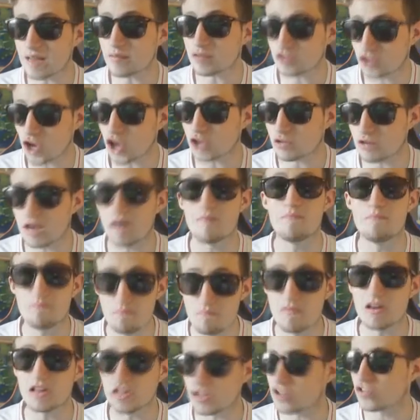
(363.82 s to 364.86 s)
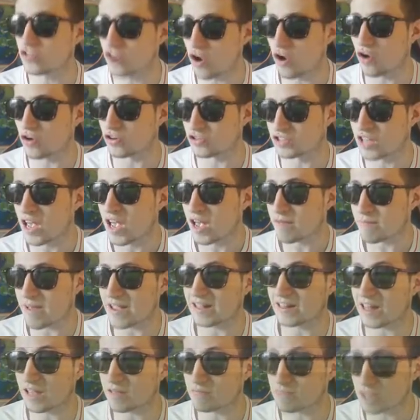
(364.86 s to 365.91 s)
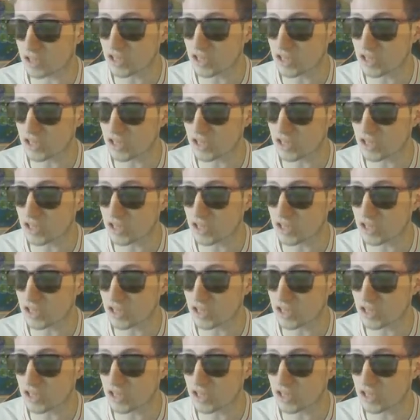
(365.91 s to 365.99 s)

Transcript: team's cost me a million coins. Like like